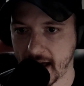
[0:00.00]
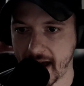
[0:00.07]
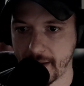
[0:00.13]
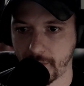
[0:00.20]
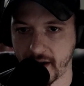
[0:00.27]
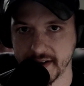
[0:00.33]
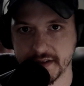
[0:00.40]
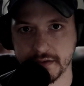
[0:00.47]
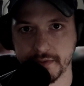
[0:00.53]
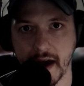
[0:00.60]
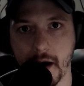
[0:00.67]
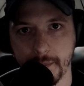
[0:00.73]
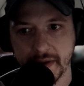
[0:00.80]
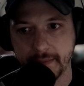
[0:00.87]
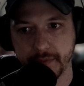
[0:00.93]
I want to
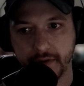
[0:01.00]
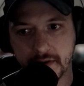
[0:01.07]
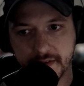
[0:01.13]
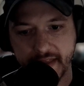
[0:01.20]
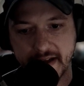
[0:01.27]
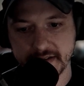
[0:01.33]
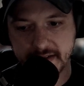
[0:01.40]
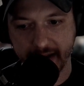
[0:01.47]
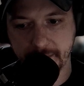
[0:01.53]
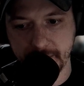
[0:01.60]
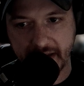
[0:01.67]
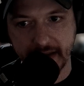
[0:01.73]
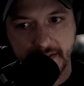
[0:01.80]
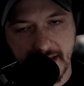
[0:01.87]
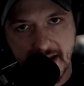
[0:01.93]
help people. That's like
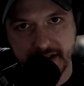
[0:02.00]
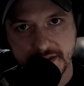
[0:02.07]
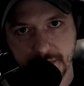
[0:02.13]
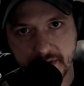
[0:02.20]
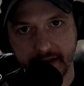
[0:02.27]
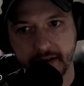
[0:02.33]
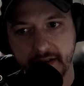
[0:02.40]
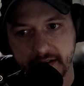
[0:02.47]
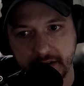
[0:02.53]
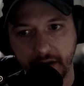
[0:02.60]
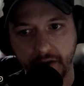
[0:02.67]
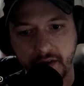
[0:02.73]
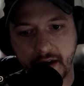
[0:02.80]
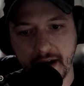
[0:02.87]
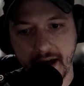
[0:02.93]
me. I just want to, you
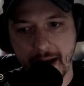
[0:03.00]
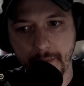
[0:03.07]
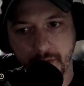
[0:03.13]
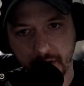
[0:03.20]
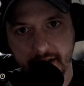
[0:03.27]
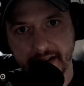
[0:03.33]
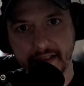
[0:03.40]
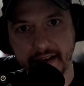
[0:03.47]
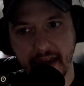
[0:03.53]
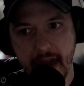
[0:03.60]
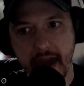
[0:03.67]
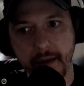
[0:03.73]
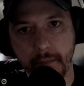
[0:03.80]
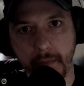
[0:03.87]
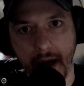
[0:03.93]
know, I'm learning the
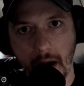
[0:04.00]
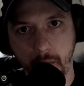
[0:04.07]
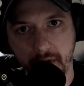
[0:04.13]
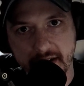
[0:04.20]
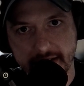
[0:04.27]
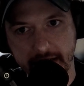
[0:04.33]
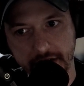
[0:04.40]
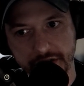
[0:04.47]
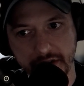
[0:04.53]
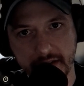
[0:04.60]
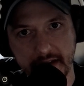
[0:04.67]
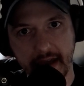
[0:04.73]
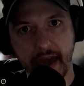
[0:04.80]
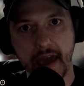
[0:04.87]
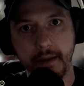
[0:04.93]
game. I want to teach you
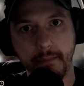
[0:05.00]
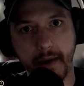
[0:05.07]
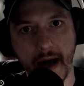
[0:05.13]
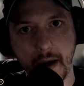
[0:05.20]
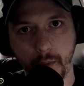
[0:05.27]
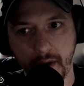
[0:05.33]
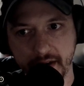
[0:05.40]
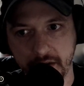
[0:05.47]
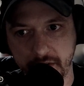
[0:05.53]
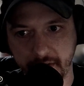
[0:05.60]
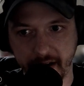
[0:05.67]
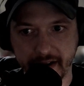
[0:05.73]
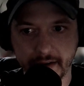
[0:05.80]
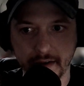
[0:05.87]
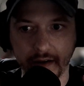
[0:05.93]
the game. I want you to
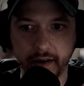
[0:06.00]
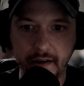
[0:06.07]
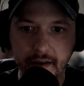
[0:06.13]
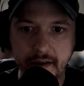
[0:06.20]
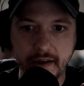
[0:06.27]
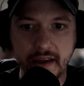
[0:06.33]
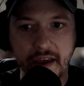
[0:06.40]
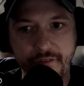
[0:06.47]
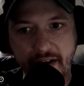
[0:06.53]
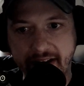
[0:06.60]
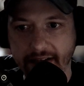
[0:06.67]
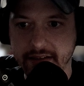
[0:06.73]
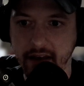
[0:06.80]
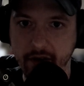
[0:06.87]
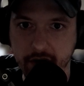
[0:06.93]
like, if I
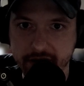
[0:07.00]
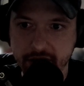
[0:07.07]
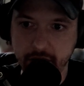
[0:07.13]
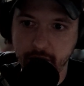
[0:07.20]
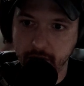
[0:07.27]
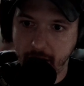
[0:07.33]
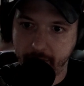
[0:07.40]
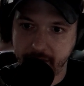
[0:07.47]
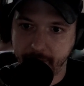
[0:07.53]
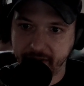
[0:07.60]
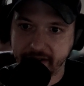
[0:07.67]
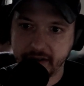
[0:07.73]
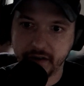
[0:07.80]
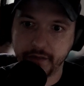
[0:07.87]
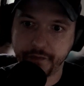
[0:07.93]
get to level 2, I want to
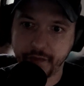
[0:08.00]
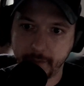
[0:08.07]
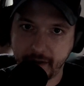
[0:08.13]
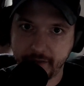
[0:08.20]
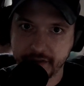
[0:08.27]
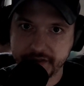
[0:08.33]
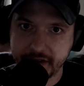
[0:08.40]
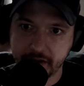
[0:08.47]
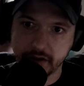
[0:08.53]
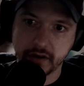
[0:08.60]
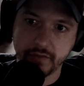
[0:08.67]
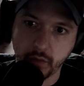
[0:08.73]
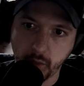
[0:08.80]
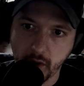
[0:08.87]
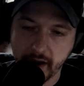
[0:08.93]
bring you from level 0 to
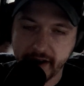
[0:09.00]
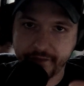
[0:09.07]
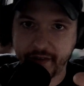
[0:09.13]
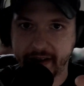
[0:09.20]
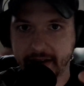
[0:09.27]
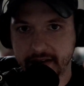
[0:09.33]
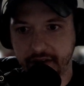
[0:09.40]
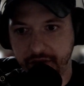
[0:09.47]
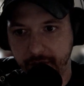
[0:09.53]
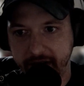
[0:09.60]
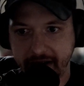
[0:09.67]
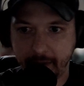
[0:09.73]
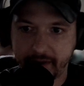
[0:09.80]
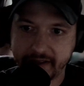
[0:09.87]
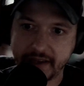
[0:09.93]
level 1. If I get to
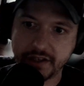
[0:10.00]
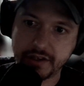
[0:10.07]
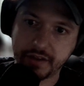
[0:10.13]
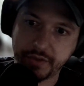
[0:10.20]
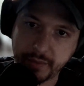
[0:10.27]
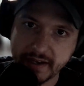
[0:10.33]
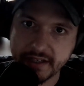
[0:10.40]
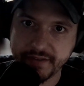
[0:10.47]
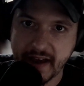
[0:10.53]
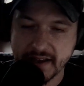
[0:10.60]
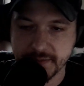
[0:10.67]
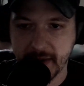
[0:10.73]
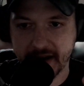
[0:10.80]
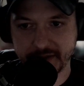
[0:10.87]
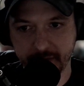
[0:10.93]
3, I want to get you to 3 as
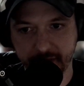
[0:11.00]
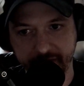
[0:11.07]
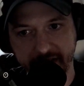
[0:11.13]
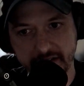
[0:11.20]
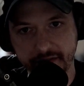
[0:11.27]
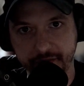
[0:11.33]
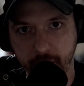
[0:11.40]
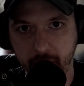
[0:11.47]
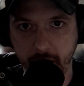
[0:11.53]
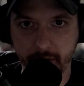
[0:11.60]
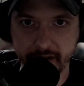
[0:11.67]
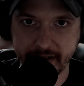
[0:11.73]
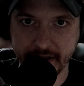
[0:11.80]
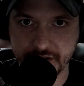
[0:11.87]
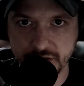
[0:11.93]
fast as possible. If I get to 4, I
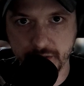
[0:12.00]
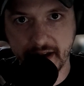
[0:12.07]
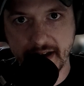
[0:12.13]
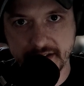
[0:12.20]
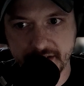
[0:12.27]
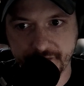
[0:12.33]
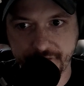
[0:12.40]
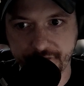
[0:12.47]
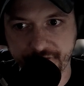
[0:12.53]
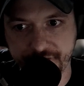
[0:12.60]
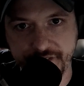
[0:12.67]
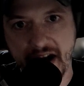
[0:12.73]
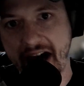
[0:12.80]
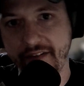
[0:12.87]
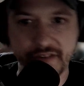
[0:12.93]
want to get you guys to
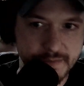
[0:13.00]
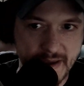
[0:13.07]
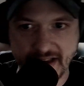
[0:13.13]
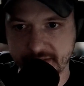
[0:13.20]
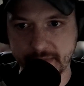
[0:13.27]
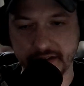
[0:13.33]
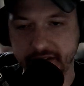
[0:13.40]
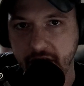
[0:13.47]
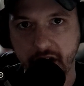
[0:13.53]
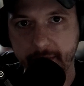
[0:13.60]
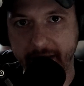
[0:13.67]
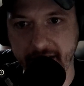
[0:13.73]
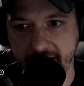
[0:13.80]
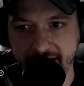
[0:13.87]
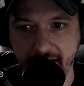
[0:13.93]
5 as fast as possible. You know what I
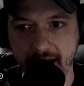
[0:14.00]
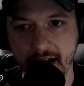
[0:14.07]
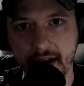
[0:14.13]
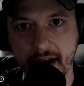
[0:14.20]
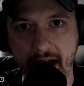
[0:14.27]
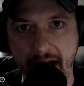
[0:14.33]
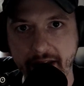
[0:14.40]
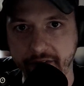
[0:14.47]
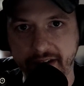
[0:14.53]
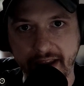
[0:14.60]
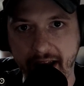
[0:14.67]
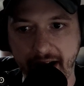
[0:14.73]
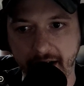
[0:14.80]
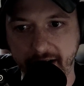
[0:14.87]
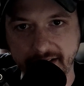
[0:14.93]
mean? Like, I don't
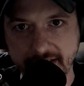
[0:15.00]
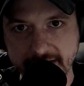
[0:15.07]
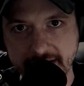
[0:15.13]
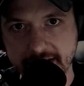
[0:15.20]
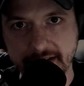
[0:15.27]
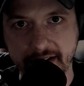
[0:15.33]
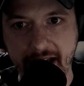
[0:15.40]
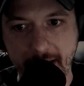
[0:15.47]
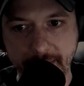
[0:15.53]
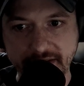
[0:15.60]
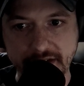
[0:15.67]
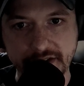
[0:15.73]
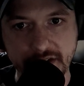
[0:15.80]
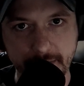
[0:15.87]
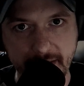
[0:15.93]
care. Like, this isn't a
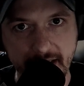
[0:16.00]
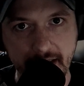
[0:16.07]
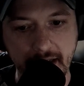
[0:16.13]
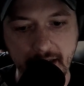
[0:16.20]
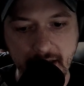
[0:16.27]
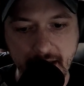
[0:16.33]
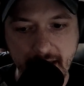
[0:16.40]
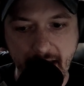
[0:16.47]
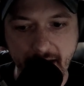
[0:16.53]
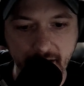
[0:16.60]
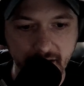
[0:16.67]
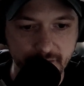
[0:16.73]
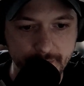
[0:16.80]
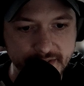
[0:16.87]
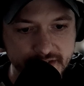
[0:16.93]
competition to me. I
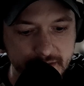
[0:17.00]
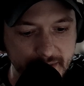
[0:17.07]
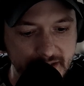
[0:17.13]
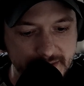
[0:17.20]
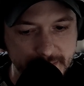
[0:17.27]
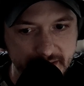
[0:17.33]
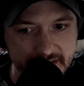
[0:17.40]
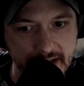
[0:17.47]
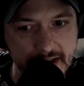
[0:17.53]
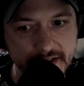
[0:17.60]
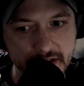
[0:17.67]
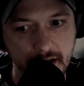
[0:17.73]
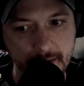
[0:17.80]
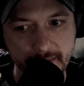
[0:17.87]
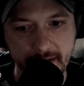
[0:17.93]
love Mr. Beast because I
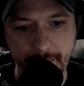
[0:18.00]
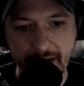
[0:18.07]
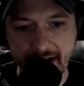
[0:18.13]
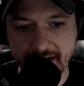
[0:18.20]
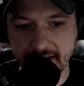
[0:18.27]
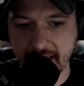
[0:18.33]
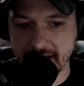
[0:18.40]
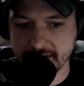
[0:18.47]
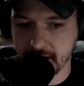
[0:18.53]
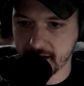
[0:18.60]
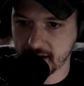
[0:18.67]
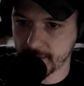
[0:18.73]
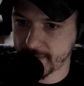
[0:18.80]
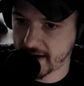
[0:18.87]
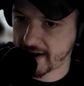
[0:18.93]
saw him in a podcast
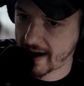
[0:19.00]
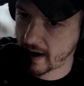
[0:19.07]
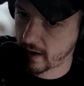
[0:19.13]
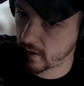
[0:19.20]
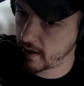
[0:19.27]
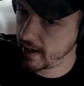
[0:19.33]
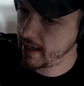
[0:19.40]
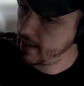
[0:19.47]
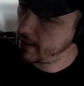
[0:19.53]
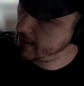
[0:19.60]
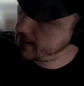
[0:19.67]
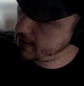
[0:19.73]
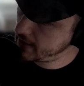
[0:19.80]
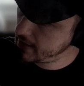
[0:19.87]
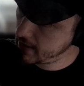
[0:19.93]
talk about how
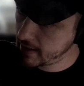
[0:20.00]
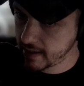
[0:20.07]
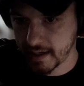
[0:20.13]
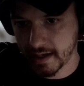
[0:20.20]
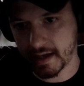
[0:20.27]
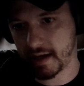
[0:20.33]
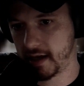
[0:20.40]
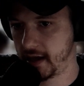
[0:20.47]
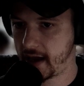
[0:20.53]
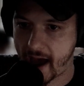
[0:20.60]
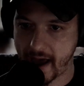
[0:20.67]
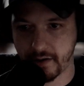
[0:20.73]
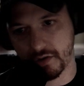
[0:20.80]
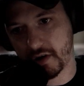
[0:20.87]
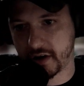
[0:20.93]

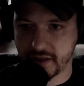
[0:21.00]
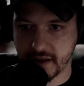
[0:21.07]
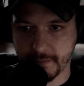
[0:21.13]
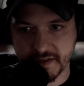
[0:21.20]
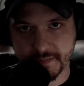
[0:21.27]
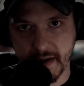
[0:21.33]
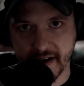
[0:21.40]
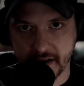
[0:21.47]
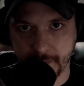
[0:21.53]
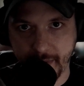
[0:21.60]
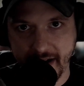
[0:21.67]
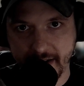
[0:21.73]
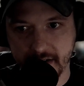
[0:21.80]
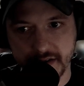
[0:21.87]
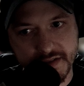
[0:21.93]
I don't look at them as my
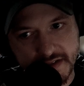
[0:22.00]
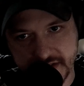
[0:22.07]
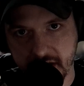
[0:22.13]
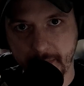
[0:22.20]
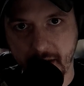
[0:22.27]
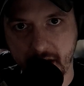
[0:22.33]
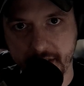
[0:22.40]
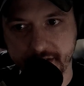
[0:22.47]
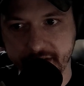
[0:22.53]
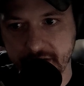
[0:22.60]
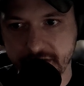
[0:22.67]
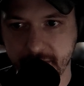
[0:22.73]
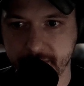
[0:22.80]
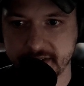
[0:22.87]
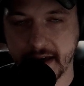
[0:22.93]
competitors. He's talking about other
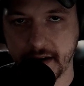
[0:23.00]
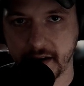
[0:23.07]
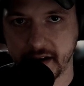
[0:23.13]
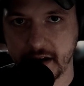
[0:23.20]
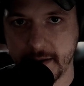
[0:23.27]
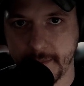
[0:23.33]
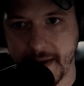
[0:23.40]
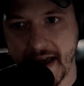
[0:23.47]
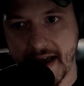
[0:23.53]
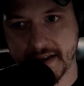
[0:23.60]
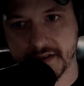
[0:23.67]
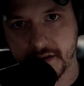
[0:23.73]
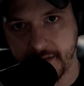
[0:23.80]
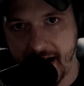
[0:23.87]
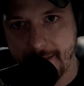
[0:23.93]
YouTubers. I look at them
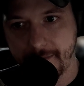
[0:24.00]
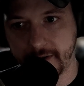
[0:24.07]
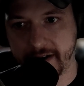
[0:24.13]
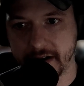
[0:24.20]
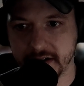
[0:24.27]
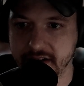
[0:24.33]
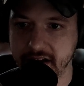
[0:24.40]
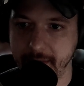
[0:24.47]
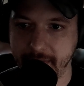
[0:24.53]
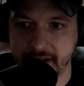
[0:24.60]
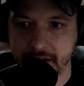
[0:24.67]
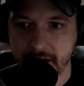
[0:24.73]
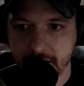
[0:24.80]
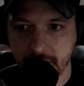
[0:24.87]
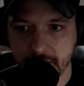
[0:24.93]
as collaborators. And I'm
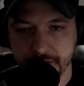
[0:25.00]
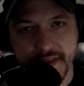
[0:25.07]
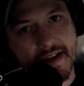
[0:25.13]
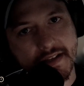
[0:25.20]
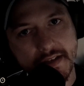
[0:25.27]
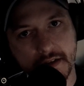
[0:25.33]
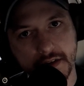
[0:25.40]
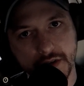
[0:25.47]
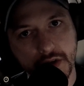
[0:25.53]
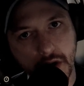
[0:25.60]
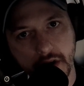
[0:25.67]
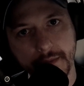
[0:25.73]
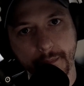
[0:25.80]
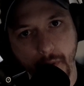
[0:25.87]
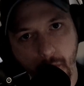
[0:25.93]
like, you know, that's a
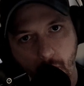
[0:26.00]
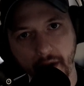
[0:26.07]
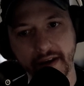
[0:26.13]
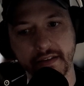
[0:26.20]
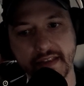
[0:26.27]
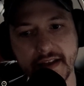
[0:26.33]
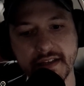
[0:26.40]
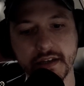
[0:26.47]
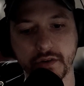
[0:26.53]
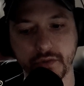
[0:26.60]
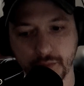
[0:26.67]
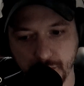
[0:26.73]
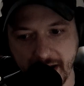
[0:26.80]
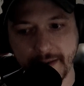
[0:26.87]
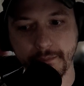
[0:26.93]
good point. That's a
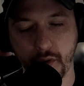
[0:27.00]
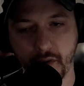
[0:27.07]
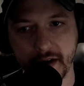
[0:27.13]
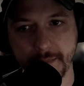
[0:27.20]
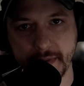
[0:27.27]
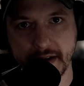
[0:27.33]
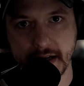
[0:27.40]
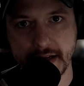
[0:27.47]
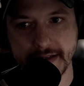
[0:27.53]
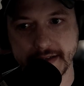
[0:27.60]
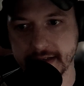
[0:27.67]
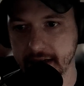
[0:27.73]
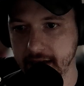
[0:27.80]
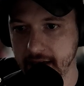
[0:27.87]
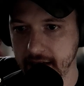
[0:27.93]
great point because